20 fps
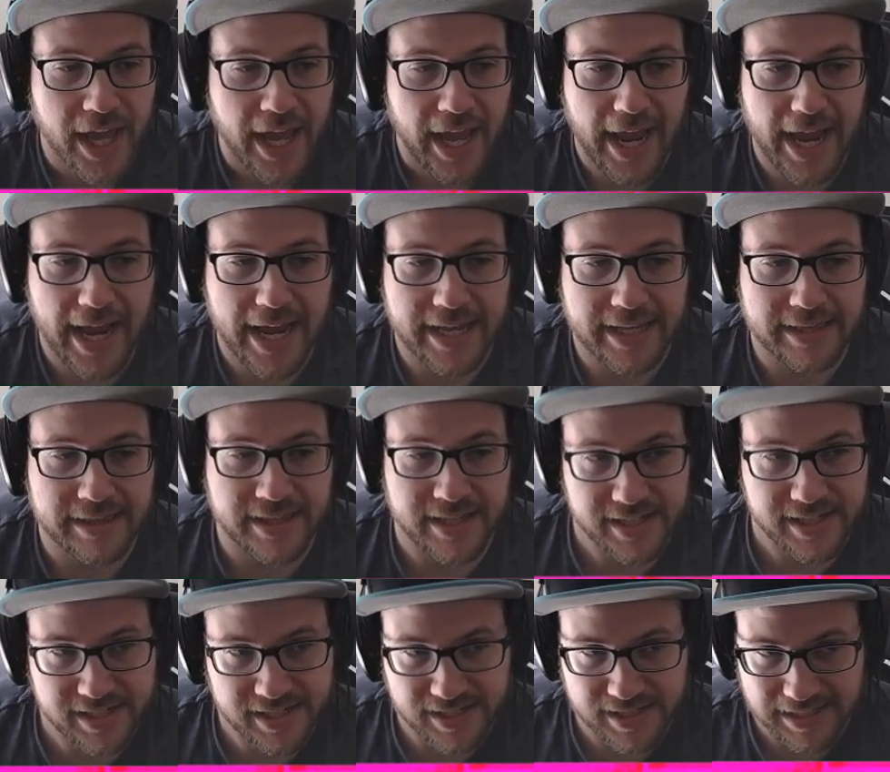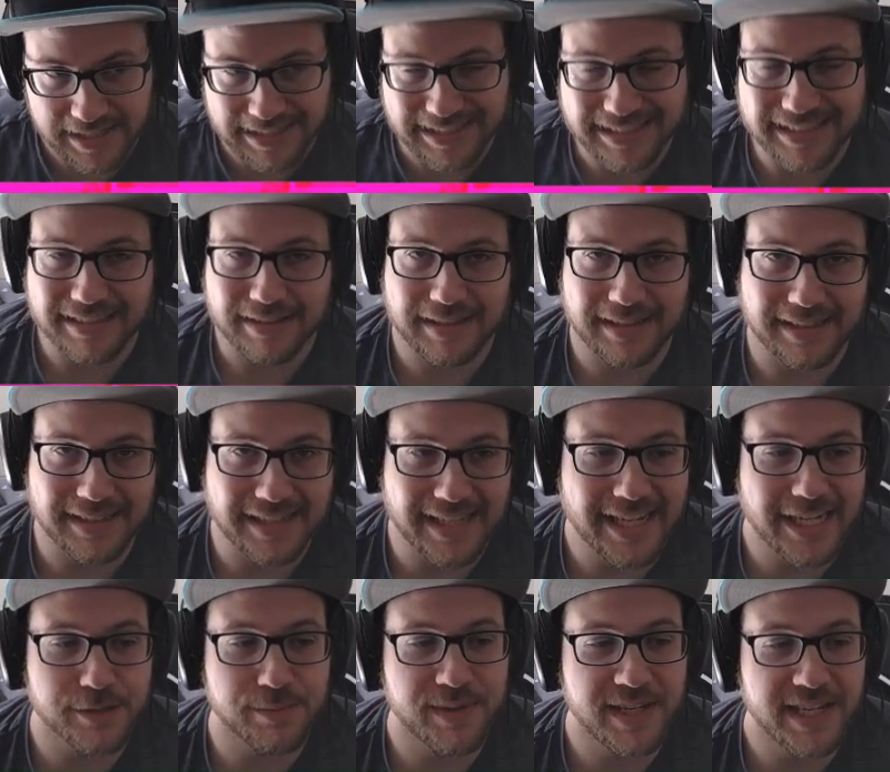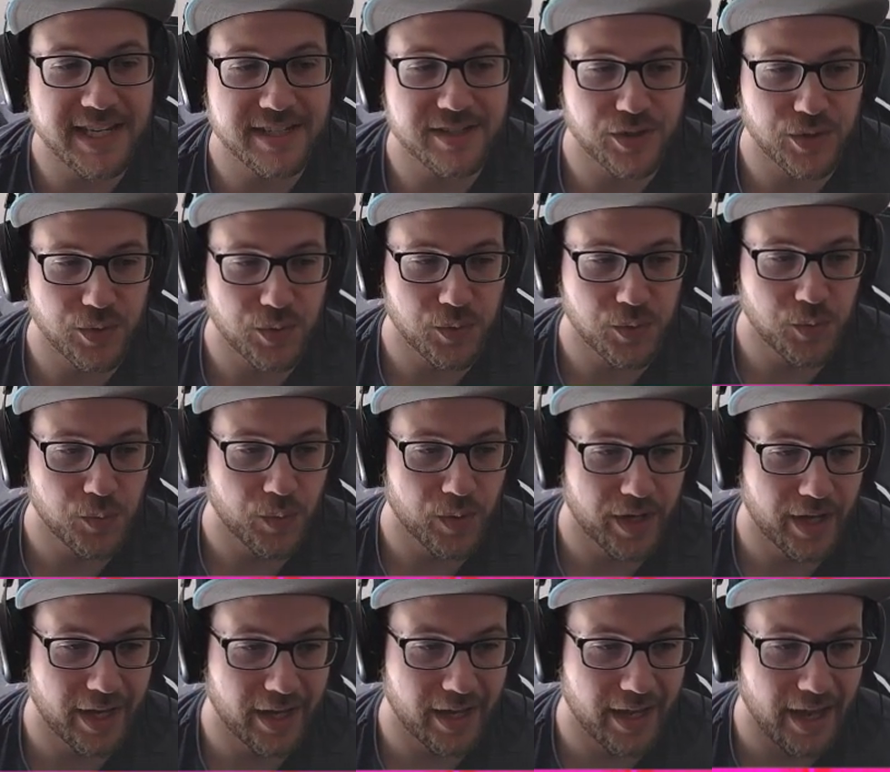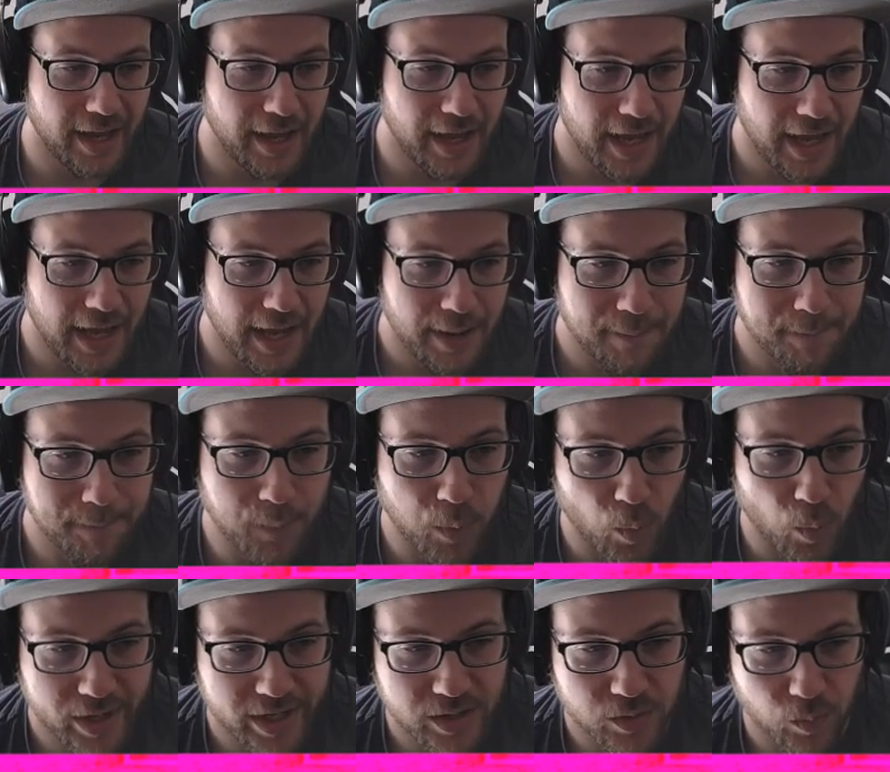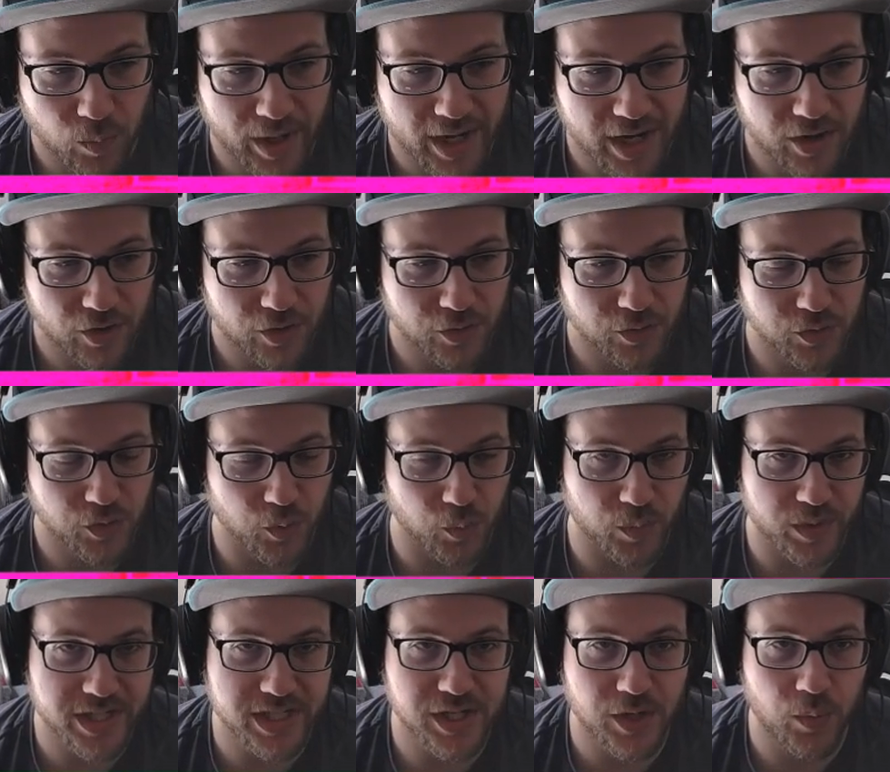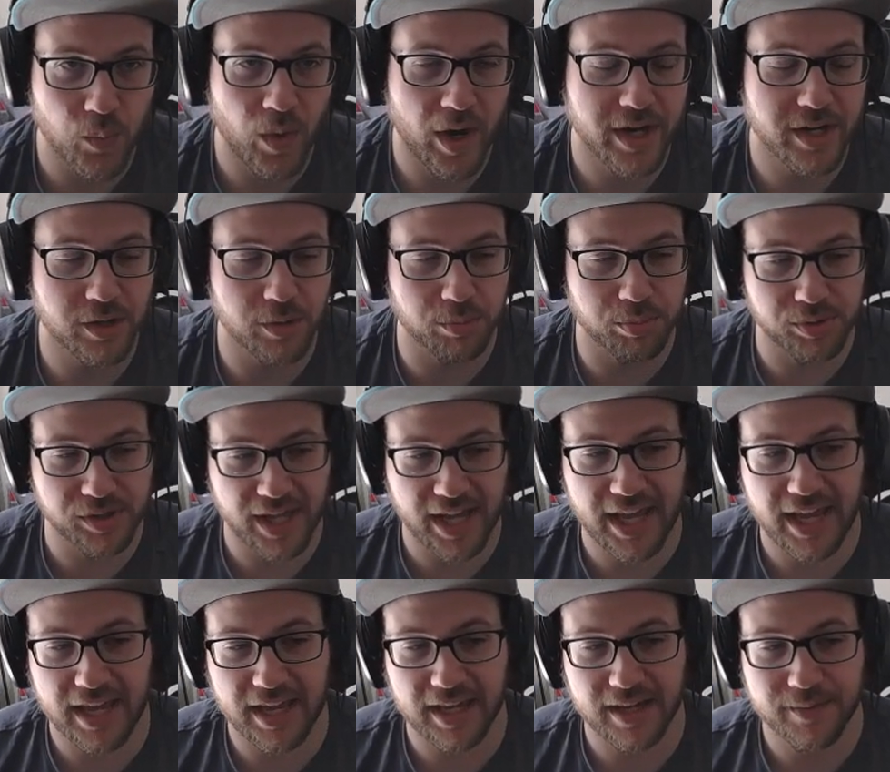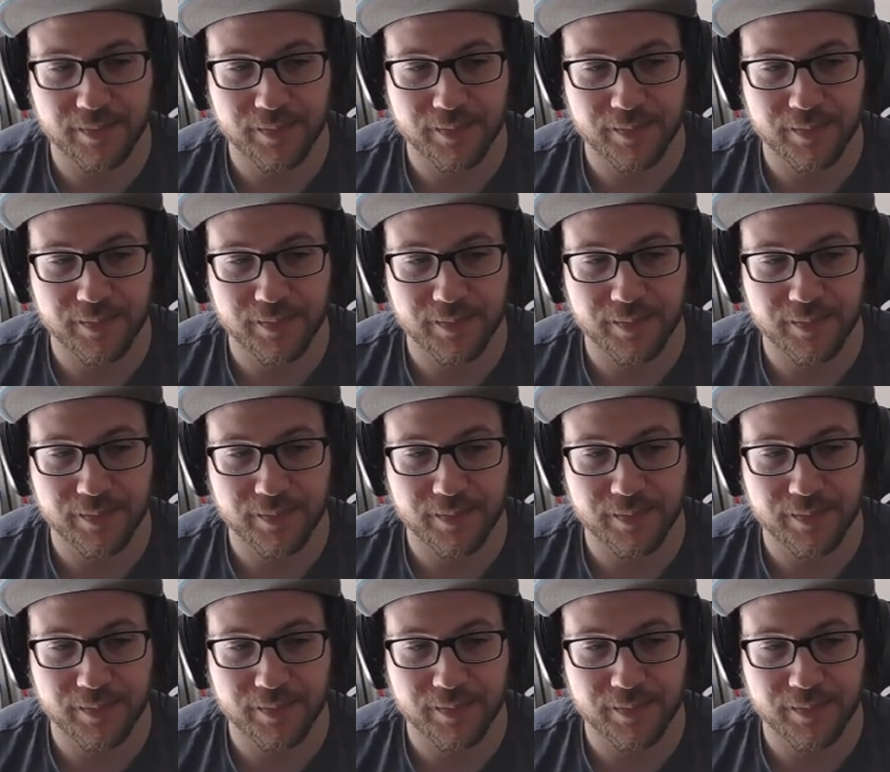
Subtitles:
And this leads me to a point where the reason why you're playing